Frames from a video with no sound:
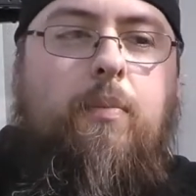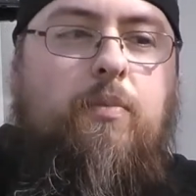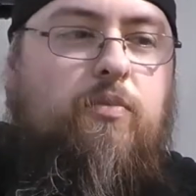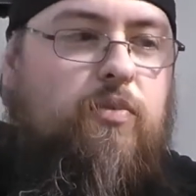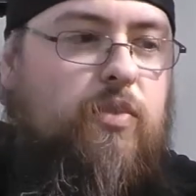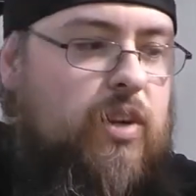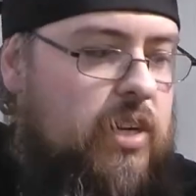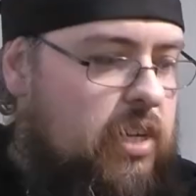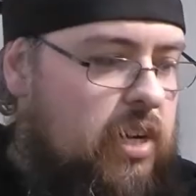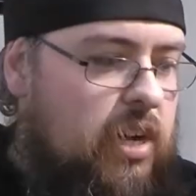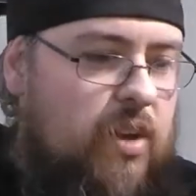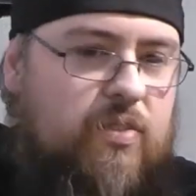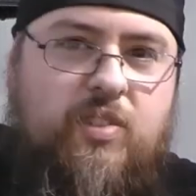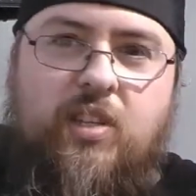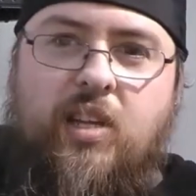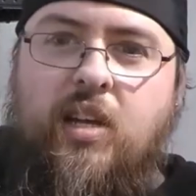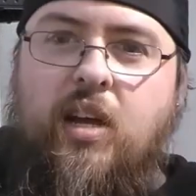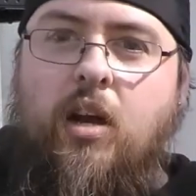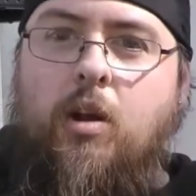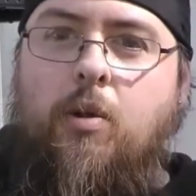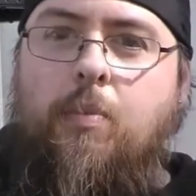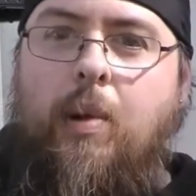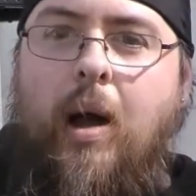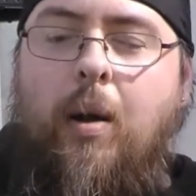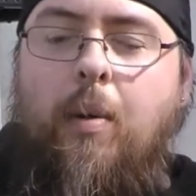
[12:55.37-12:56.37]
Really love to
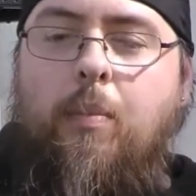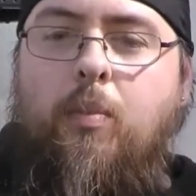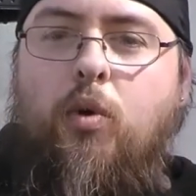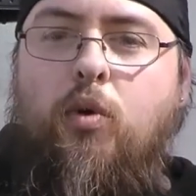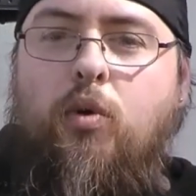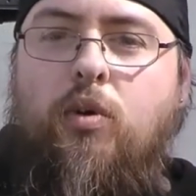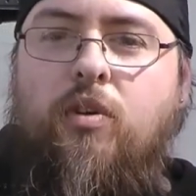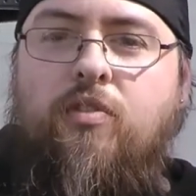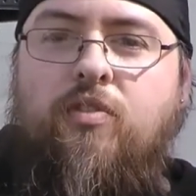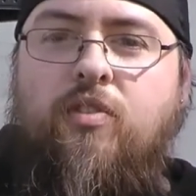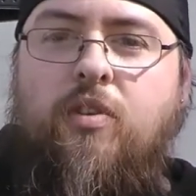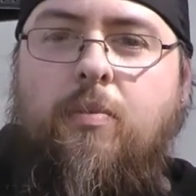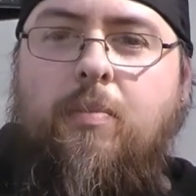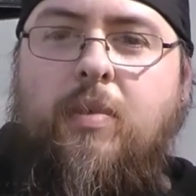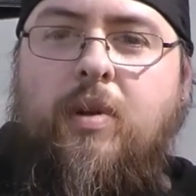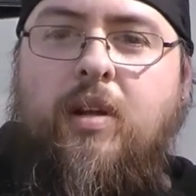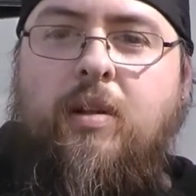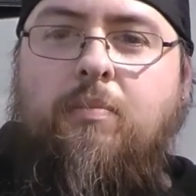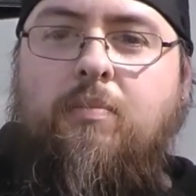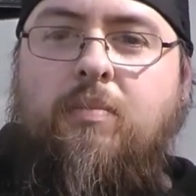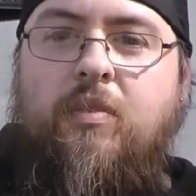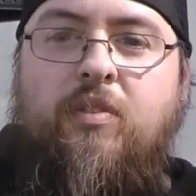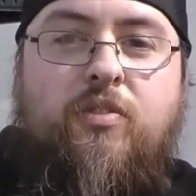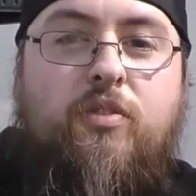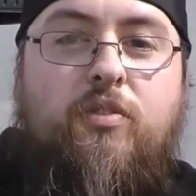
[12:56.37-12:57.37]
hear about more of them,
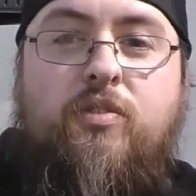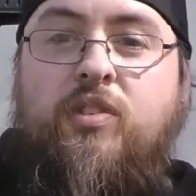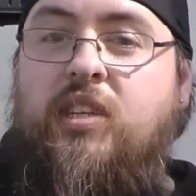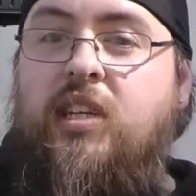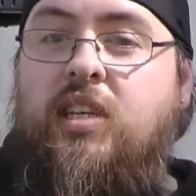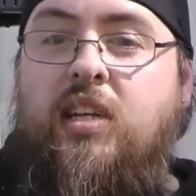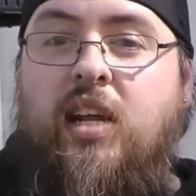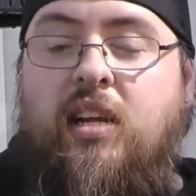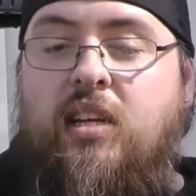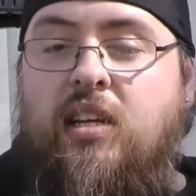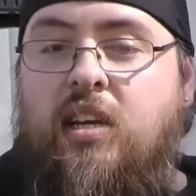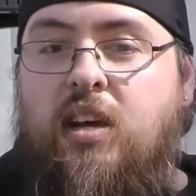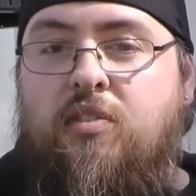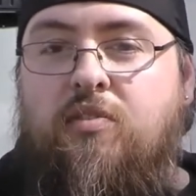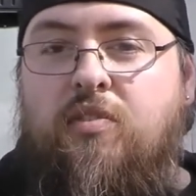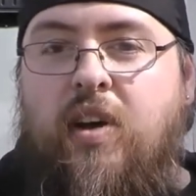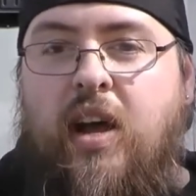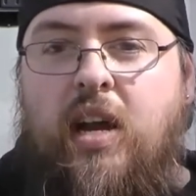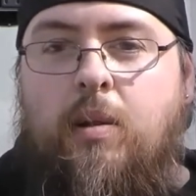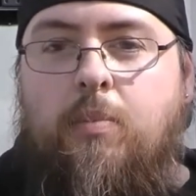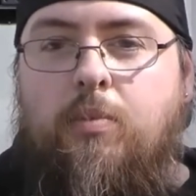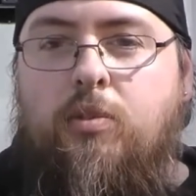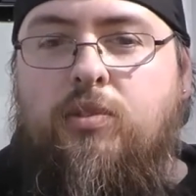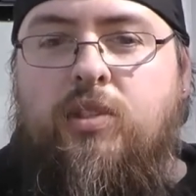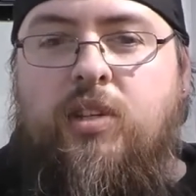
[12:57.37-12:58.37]
and if you've seen any
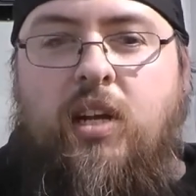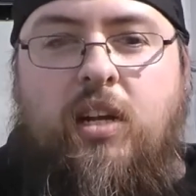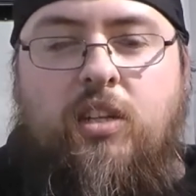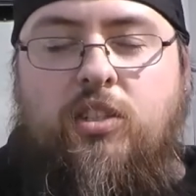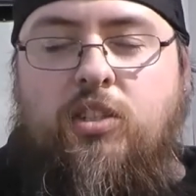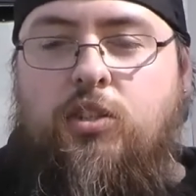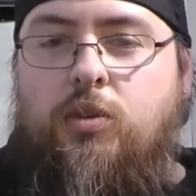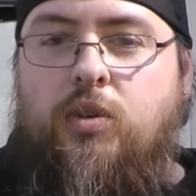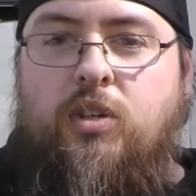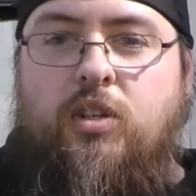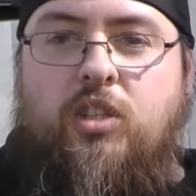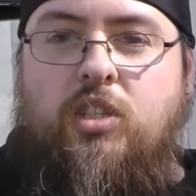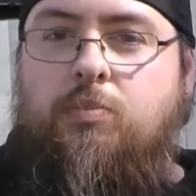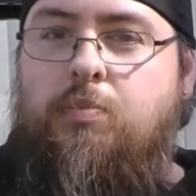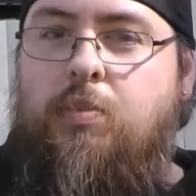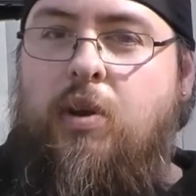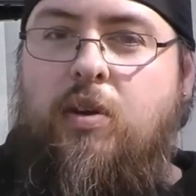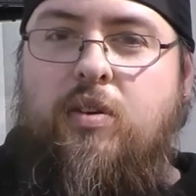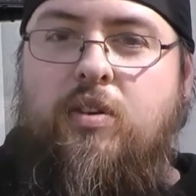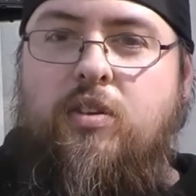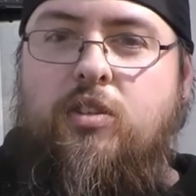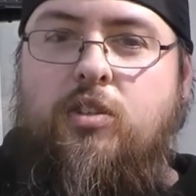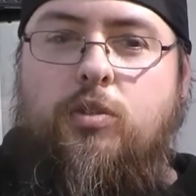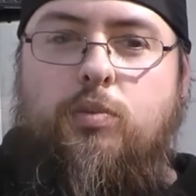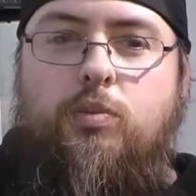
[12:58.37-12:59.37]
available, tell us your
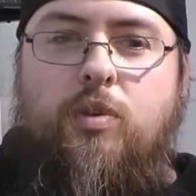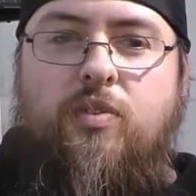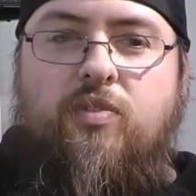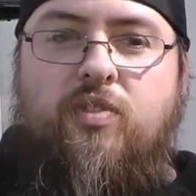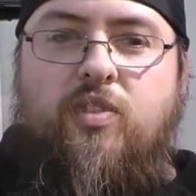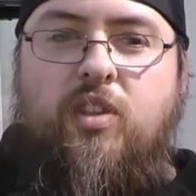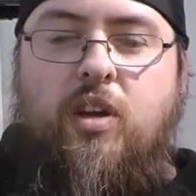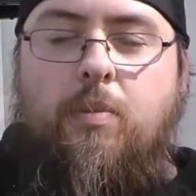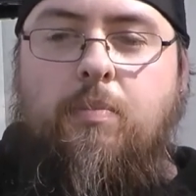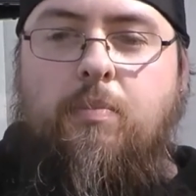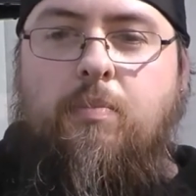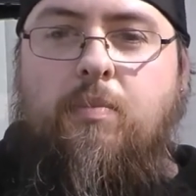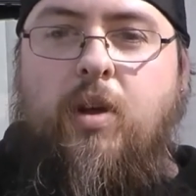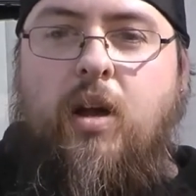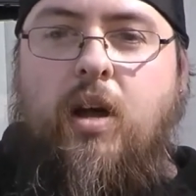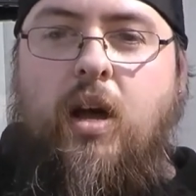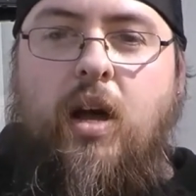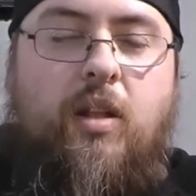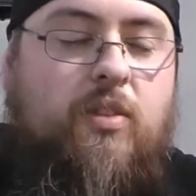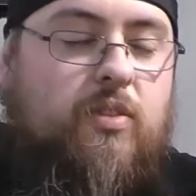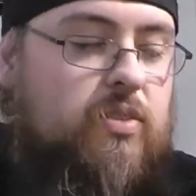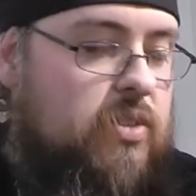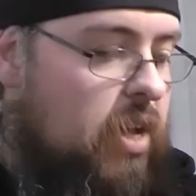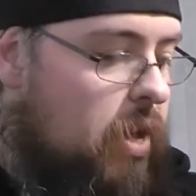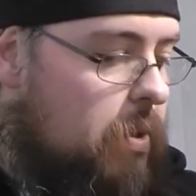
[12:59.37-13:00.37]
experience with them.
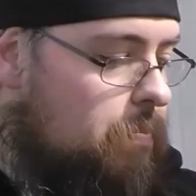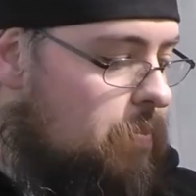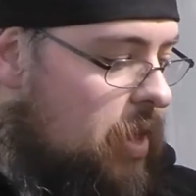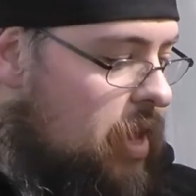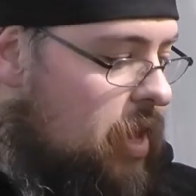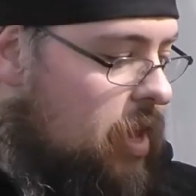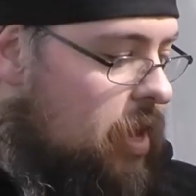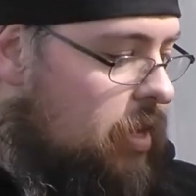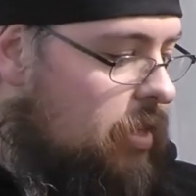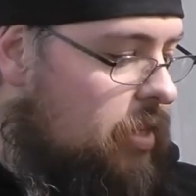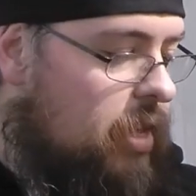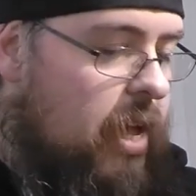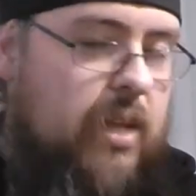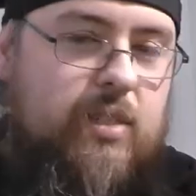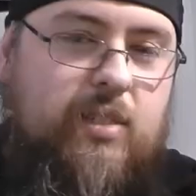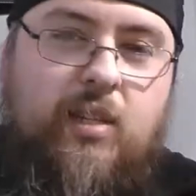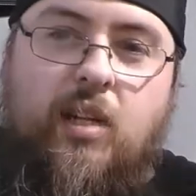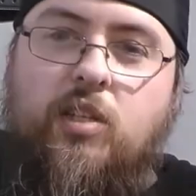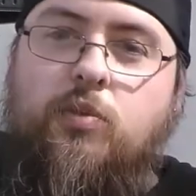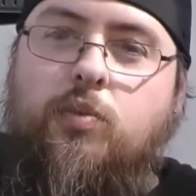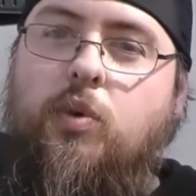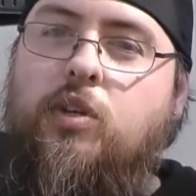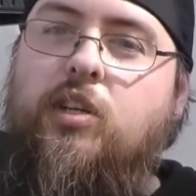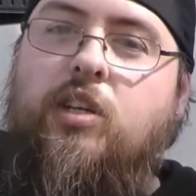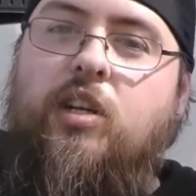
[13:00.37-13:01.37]
And tell
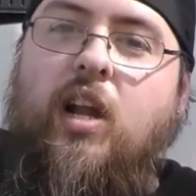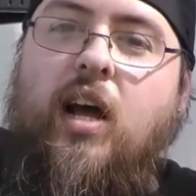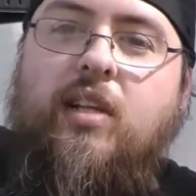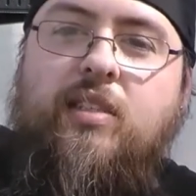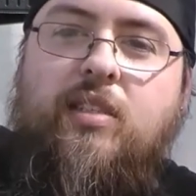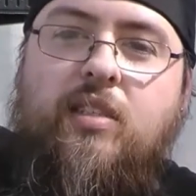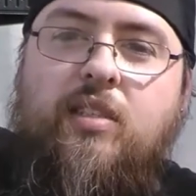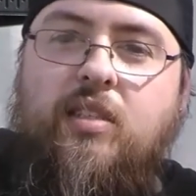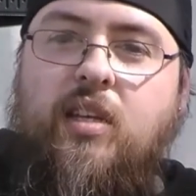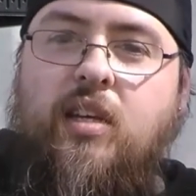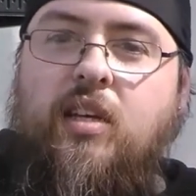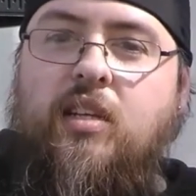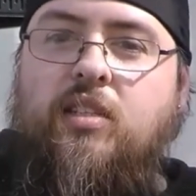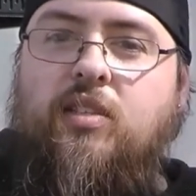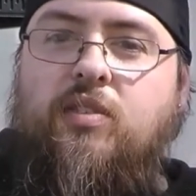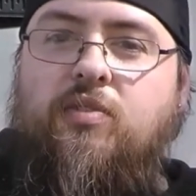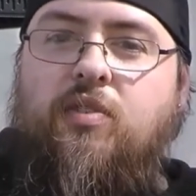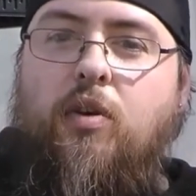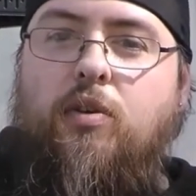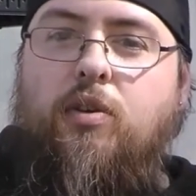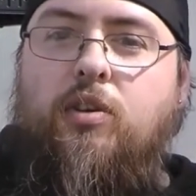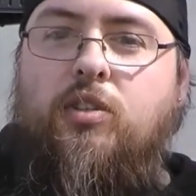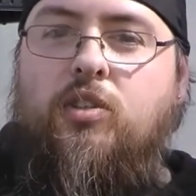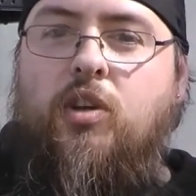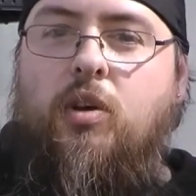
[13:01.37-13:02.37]
us what you'd like to see us
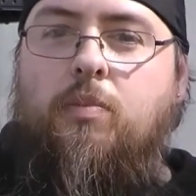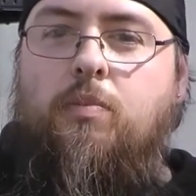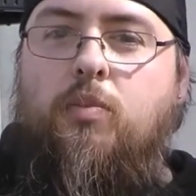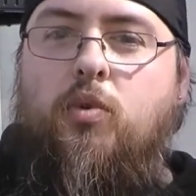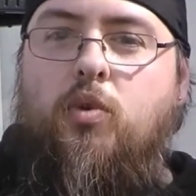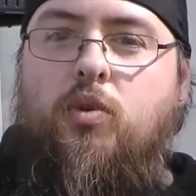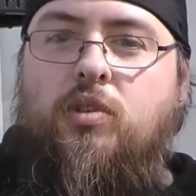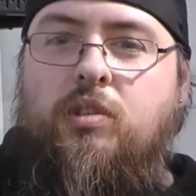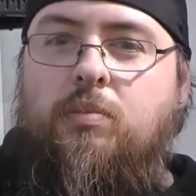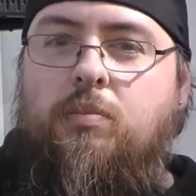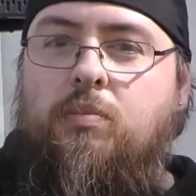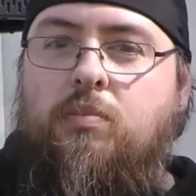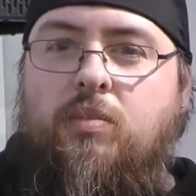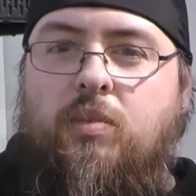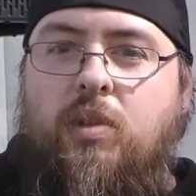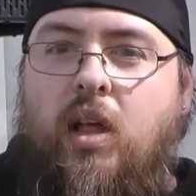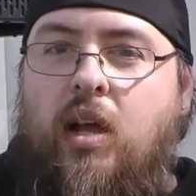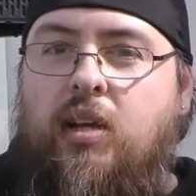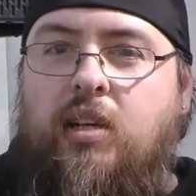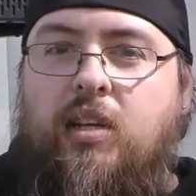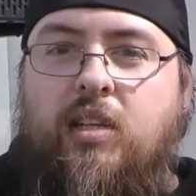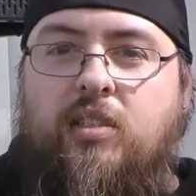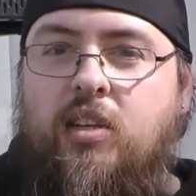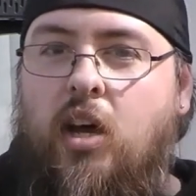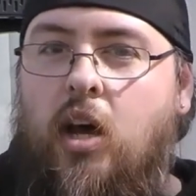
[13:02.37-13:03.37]
focus on more, some
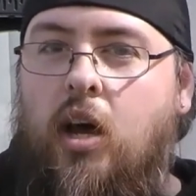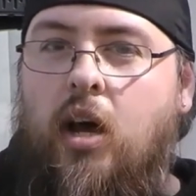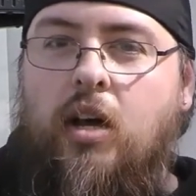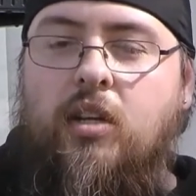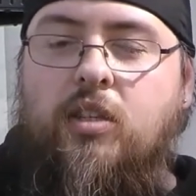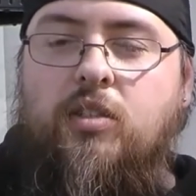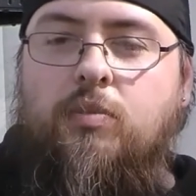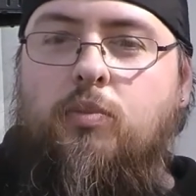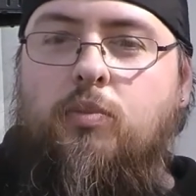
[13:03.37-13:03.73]
like guitars